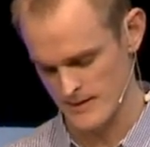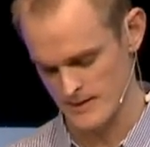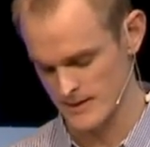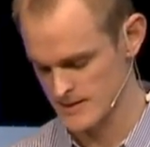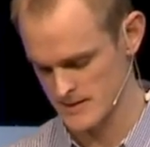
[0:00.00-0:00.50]

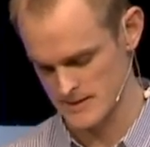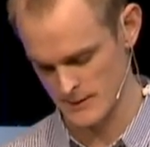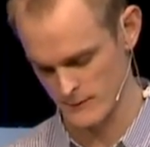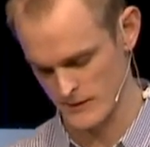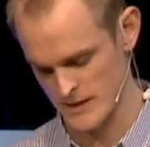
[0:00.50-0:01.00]
Listen,
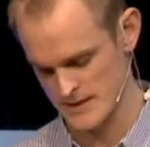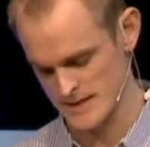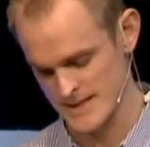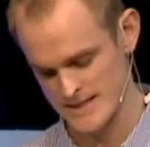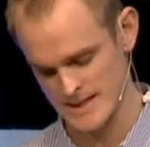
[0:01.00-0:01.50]
dear friends,
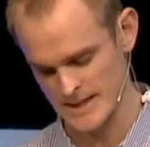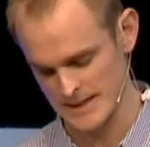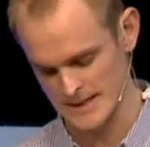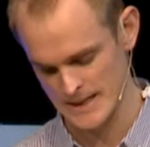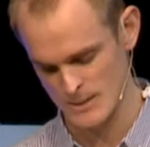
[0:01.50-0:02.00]
isn't it
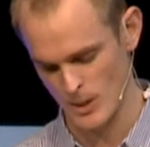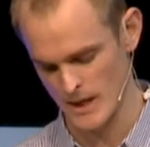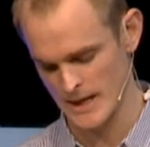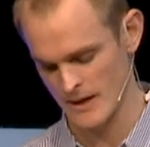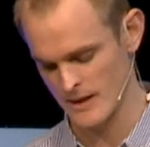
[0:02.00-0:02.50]
clear
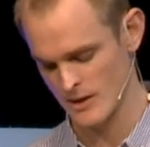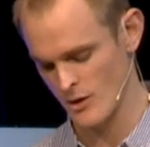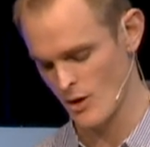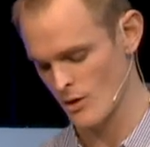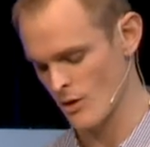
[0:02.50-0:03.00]
by now that
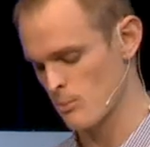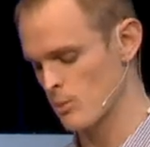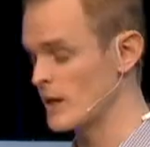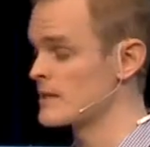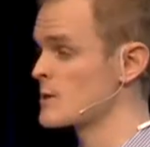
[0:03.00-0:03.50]
God
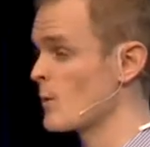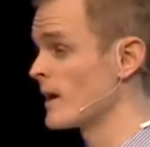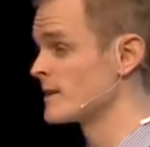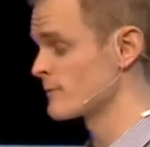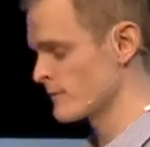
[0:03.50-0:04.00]
operates
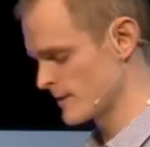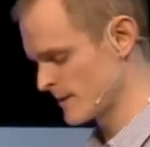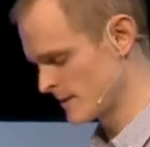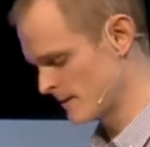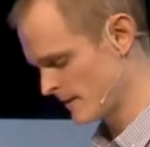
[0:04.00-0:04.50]
quite
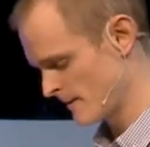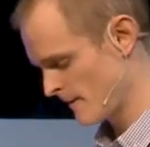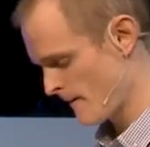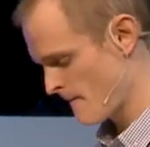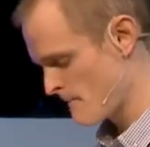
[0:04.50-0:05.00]
differently?
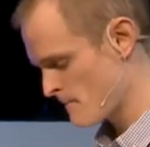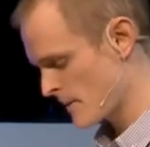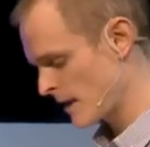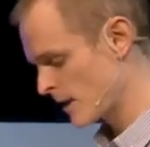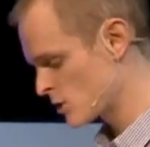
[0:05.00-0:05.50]

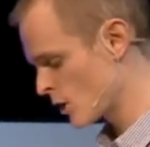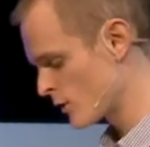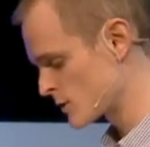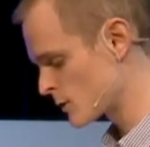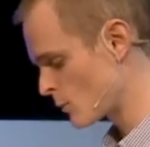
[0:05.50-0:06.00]
He
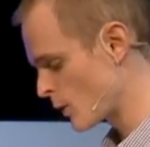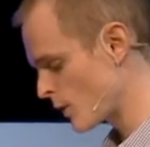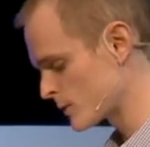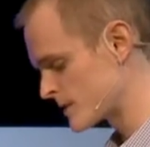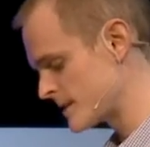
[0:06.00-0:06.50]
chose the
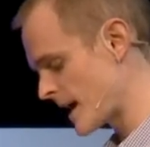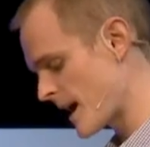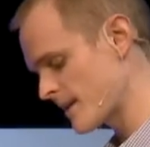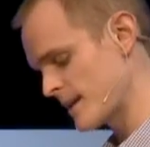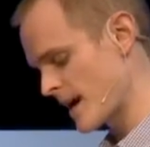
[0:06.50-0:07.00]
world's down and